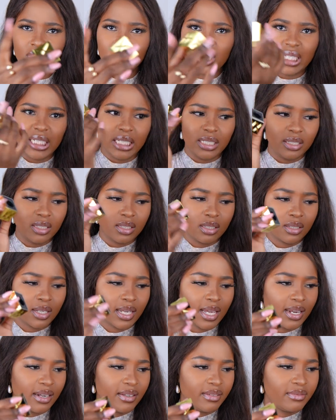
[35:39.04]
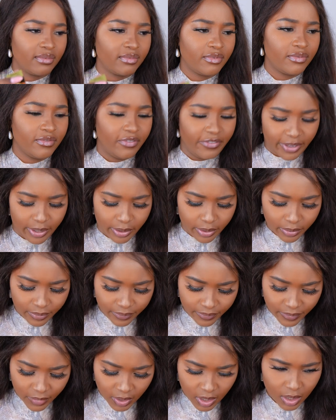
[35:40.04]
lid kind of feel.
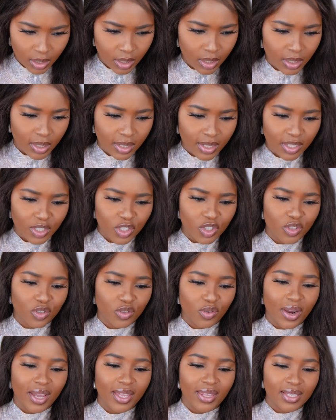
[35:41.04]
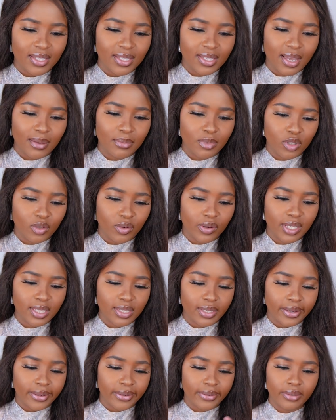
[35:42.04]
Let's try this. I'm so
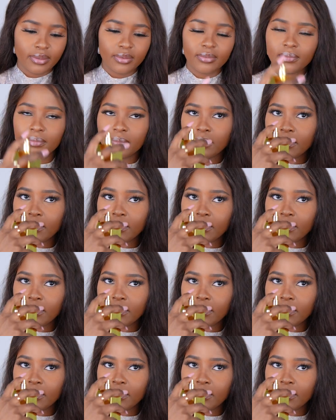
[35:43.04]
excited.